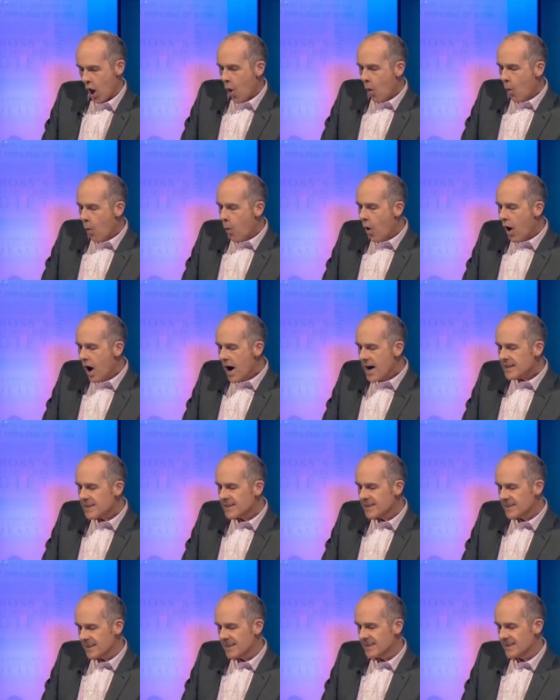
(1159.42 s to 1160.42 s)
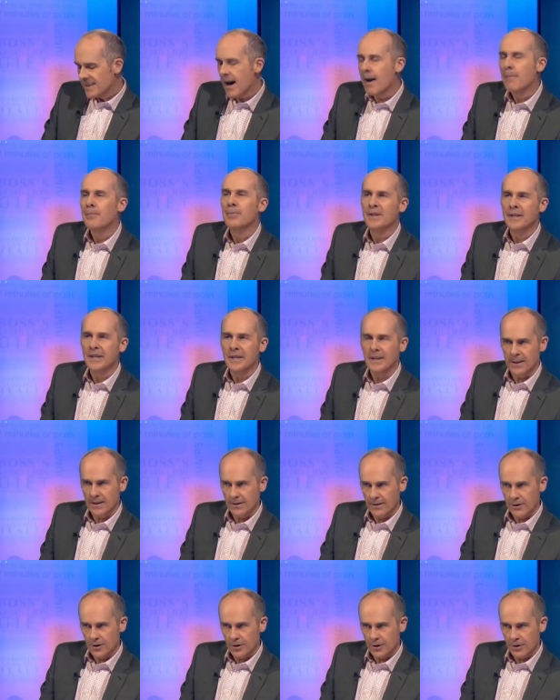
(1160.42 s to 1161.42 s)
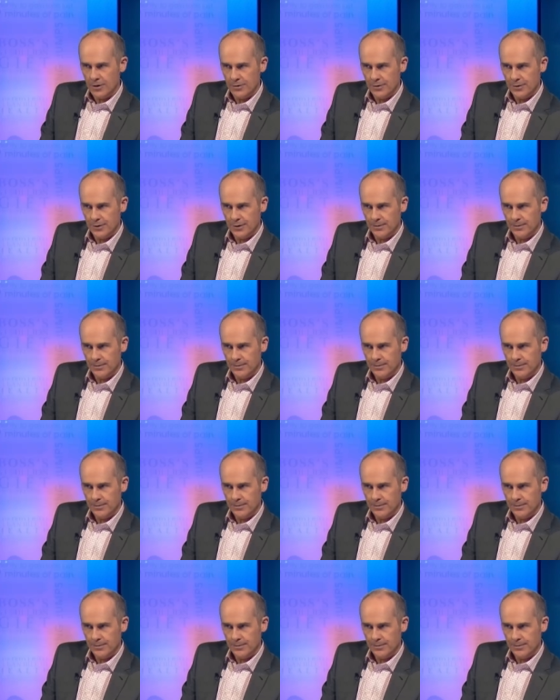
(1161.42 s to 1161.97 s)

Why is this company in the news?